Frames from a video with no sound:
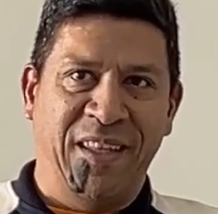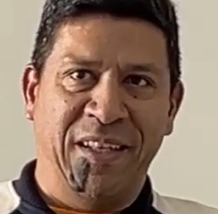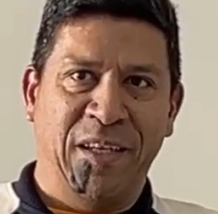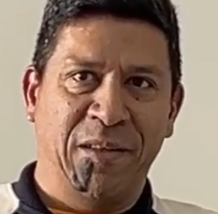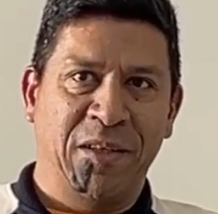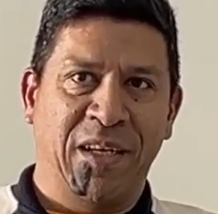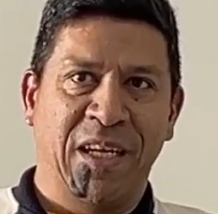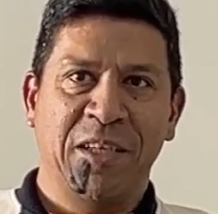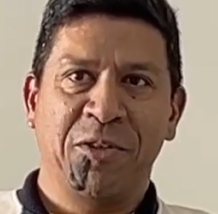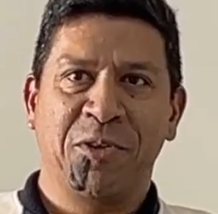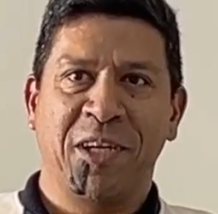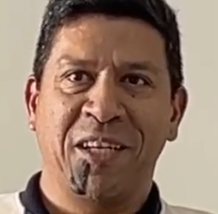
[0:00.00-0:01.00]
Now, the
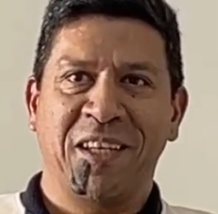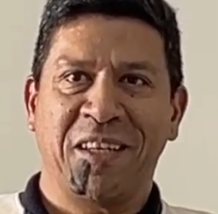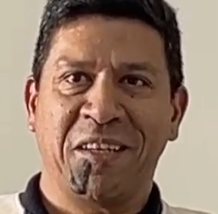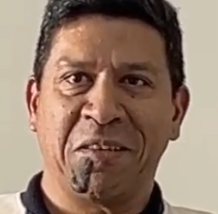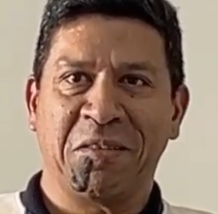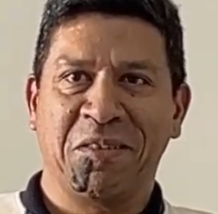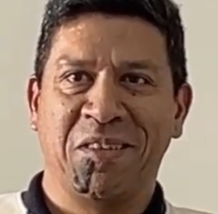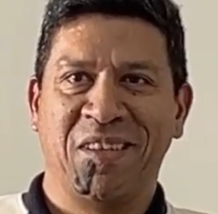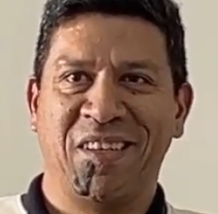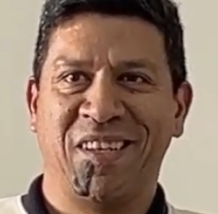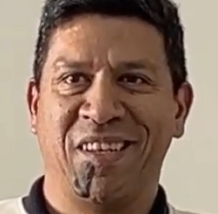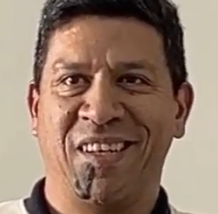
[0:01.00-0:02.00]
Dyna training
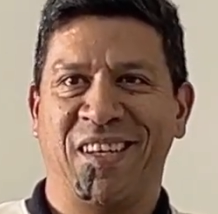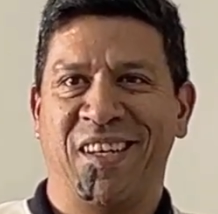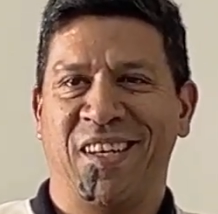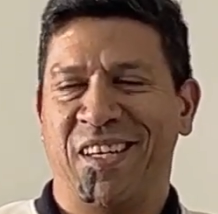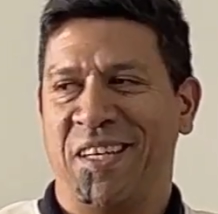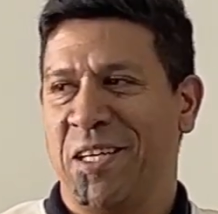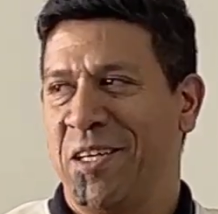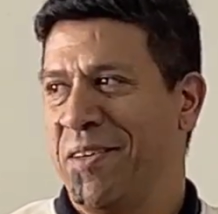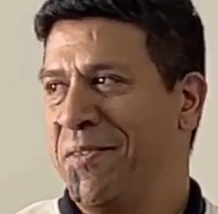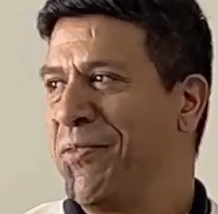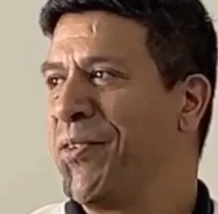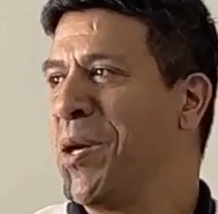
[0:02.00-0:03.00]

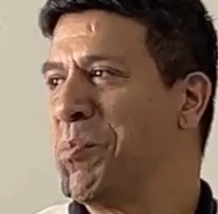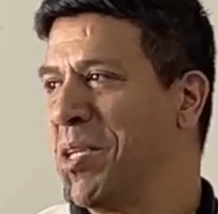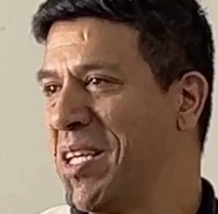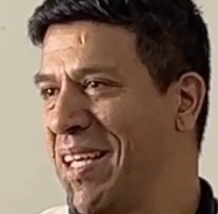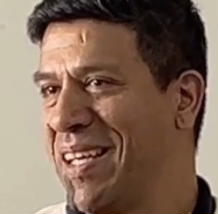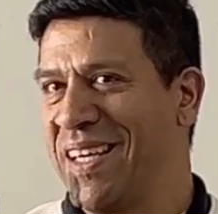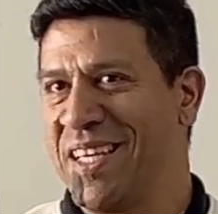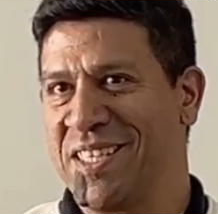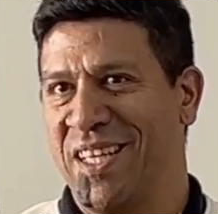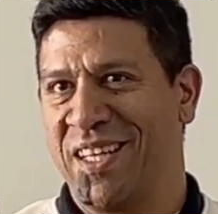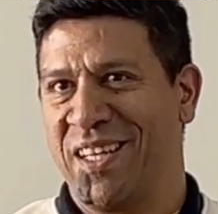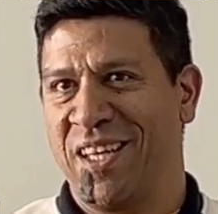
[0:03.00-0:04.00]
family,
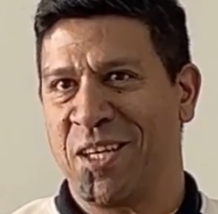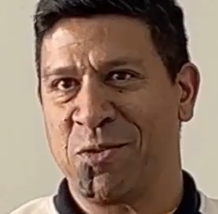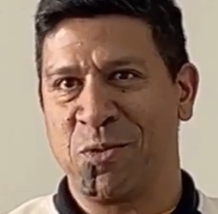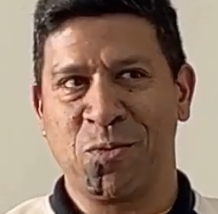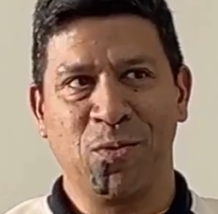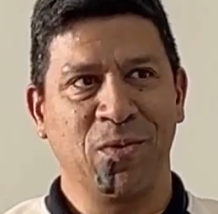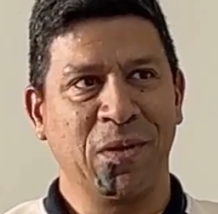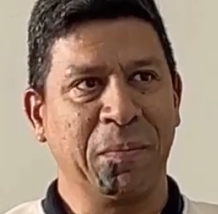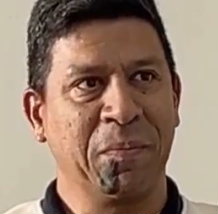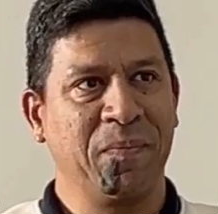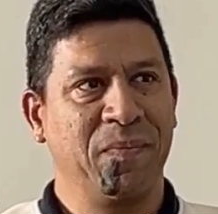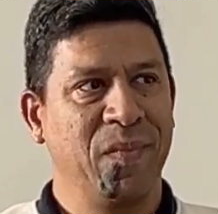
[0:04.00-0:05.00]
as I'd like to call
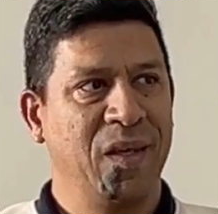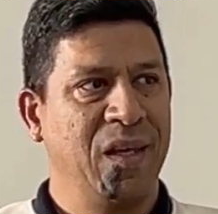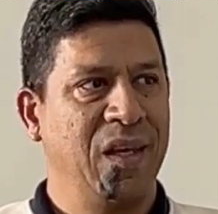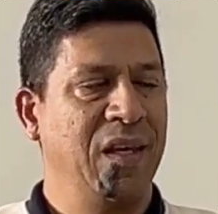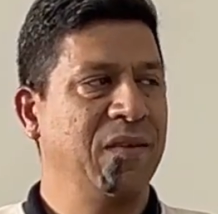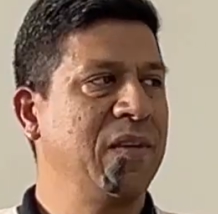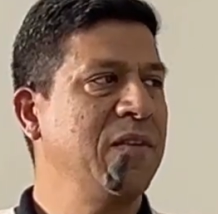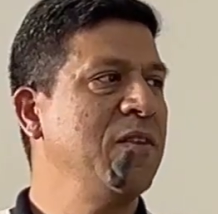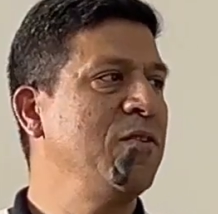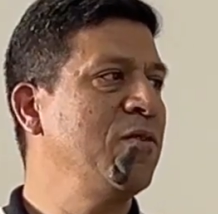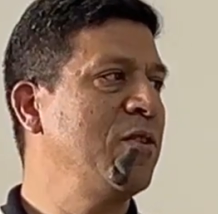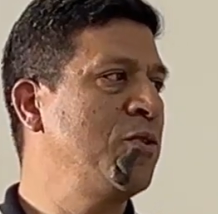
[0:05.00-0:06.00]
them, have
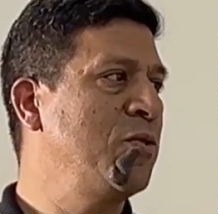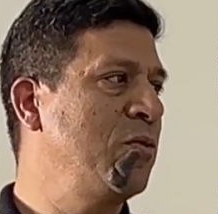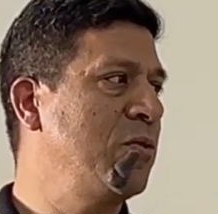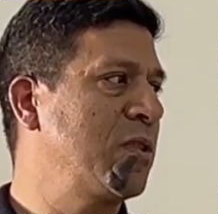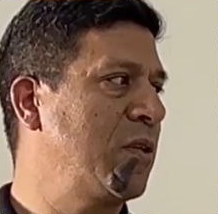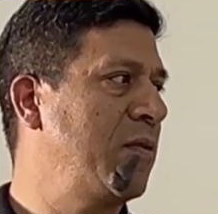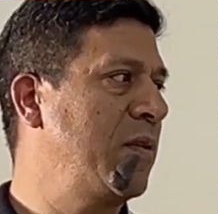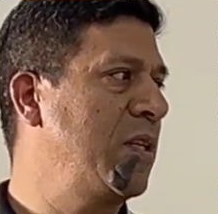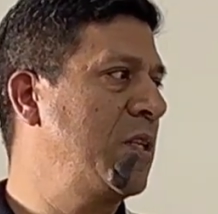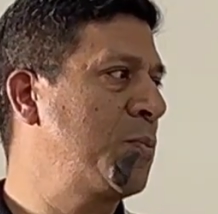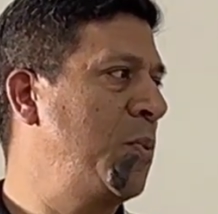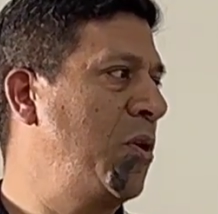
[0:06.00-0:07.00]
given you the tools over
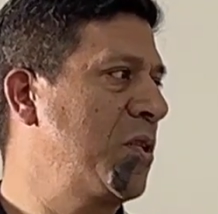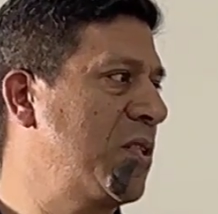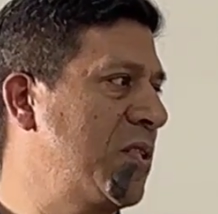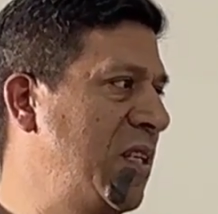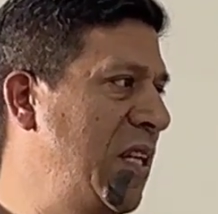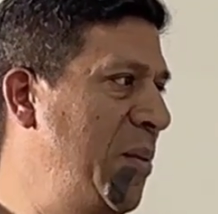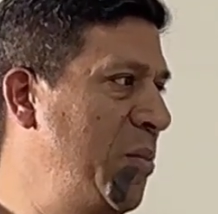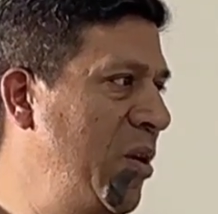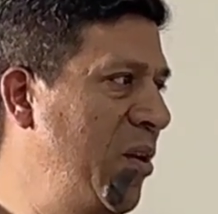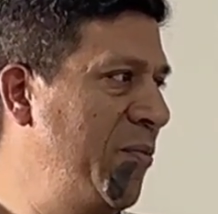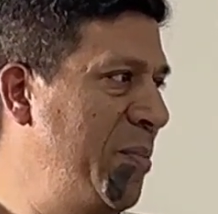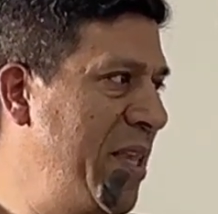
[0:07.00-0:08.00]
these past number
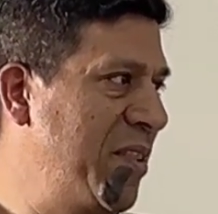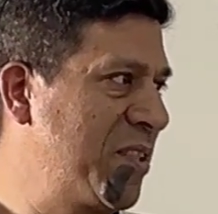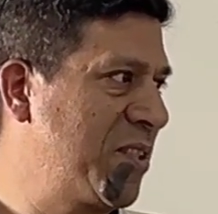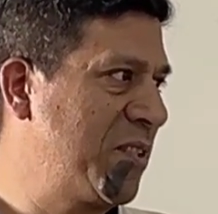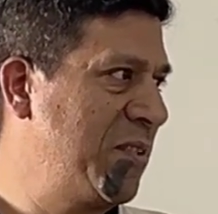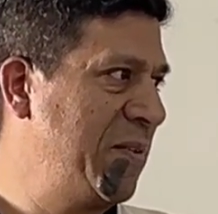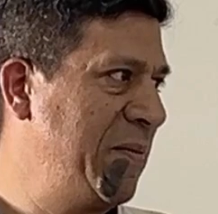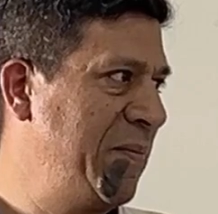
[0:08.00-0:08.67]
of months.